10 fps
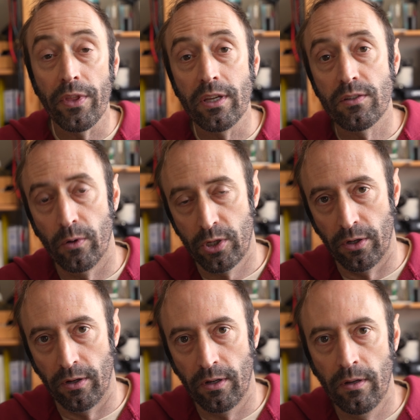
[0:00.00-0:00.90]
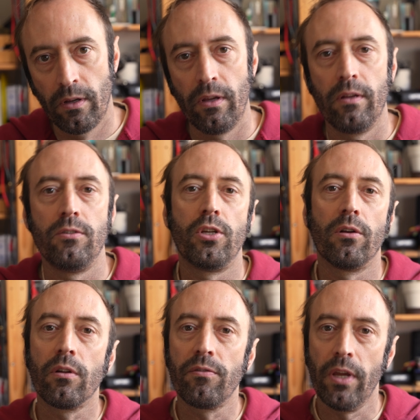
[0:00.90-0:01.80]
thing's for sure,
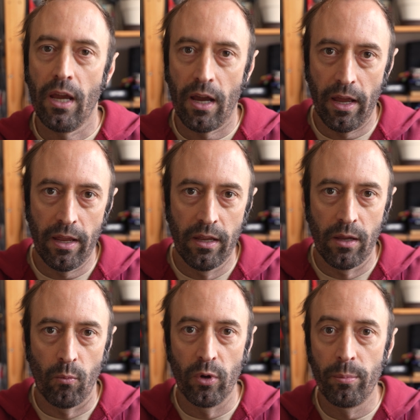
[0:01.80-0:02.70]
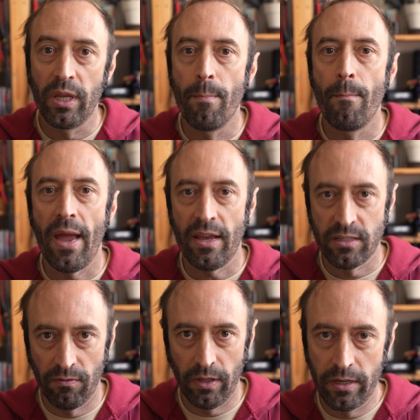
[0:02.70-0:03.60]
generative AI will be
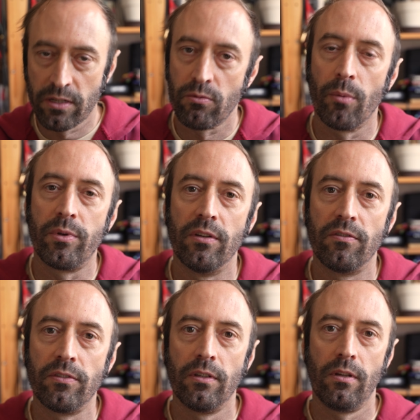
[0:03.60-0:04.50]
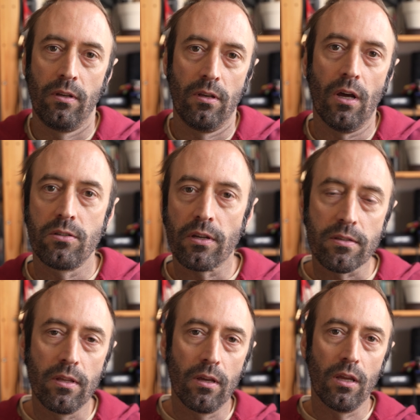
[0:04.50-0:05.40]
massively disruptive. Not
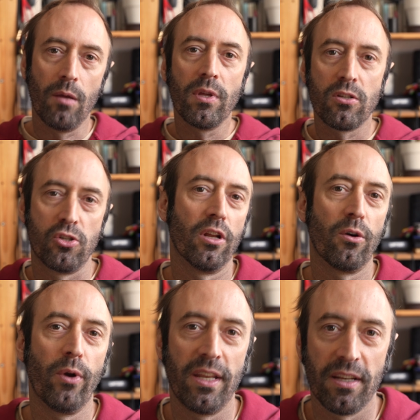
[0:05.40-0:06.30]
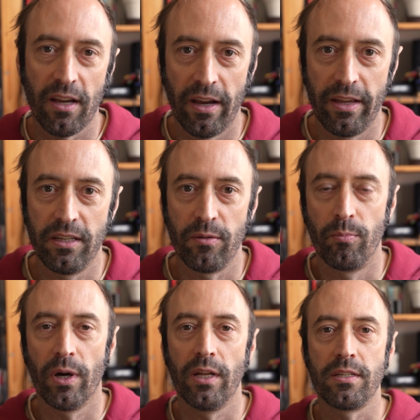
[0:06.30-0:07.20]
just the image generating kind,
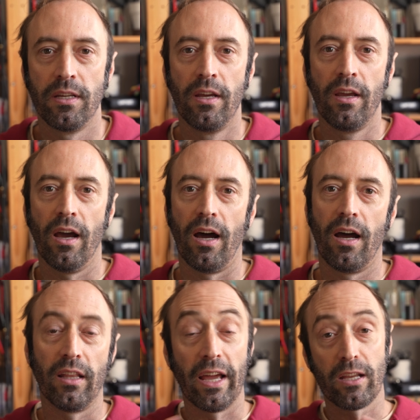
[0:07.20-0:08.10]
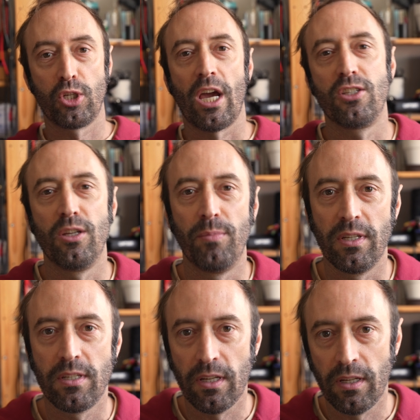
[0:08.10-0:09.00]
but like
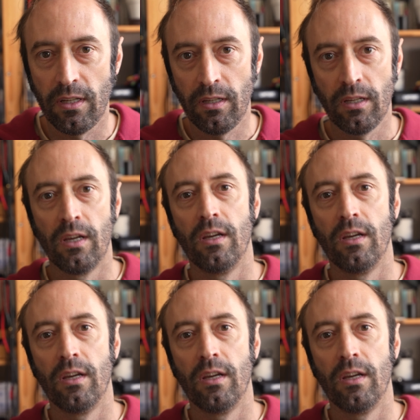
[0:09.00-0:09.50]
ChatGPT,